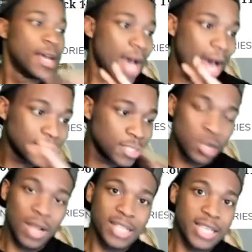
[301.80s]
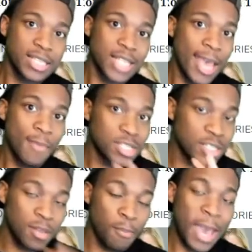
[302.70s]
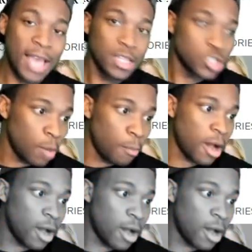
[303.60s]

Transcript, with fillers: I still don't know how to say his name. It's either Ballage or Ballage.